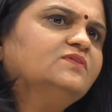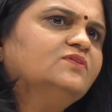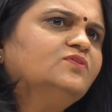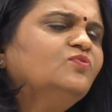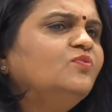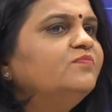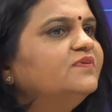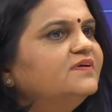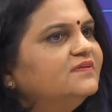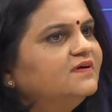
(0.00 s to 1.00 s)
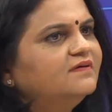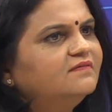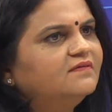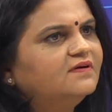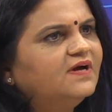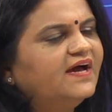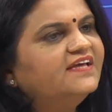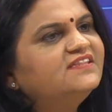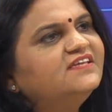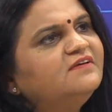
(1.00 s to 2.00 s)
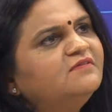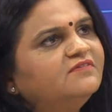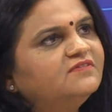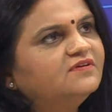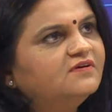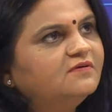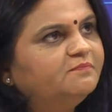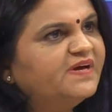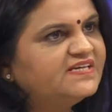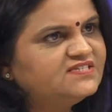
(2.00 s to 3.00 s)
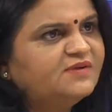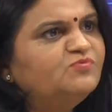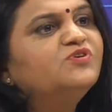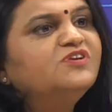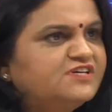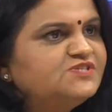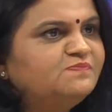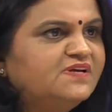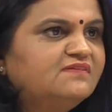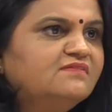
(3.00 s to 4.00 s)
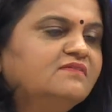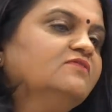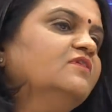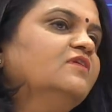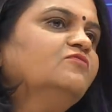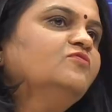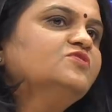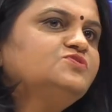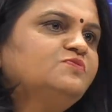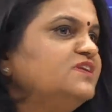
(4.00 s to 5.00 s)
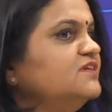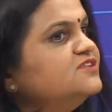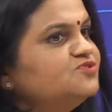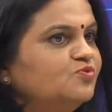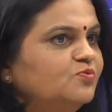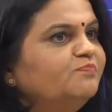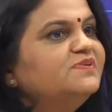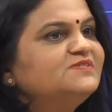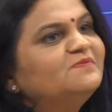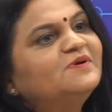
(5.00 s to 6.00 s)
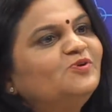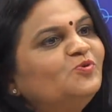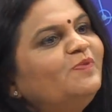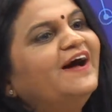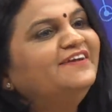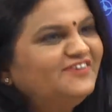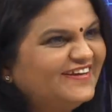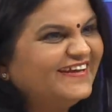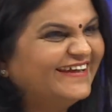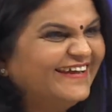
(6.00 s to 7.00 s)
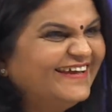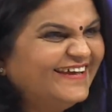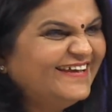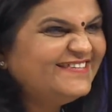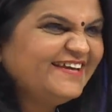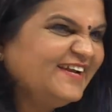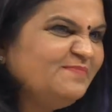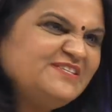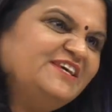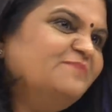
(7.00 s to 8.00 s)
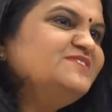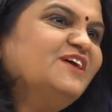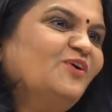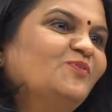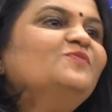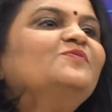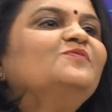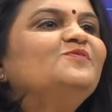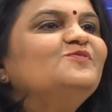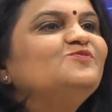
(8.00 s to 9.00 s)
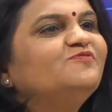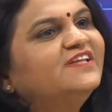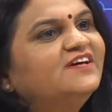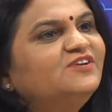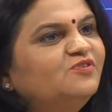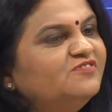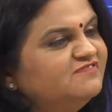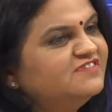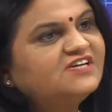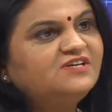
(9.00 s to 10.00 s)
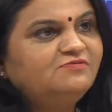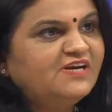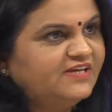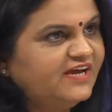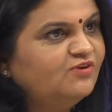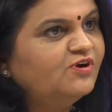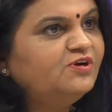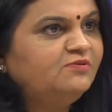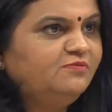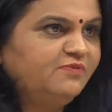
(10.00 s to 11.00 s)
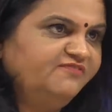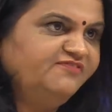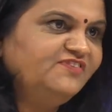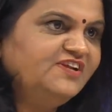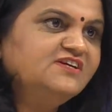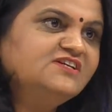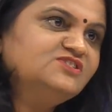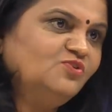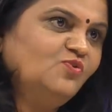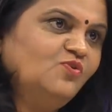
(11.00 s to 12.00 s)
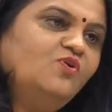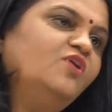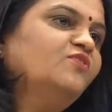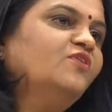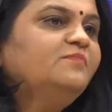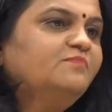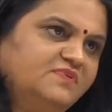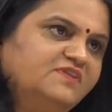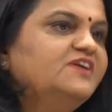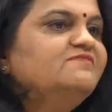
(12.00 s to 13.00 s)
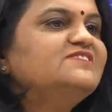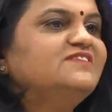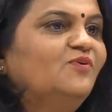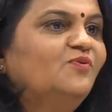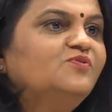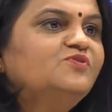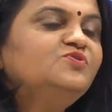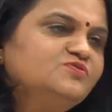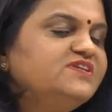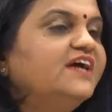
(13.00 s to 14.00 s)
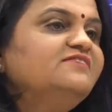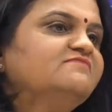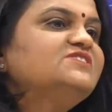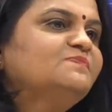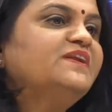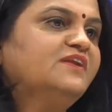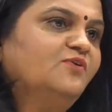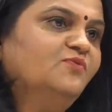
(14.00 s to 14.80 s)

No, I think the best time to investment was 20 years ago, means to plant a tree. Second best time is now. So whether you invested 10 or 15 years ago or not, invest now. You start investment now.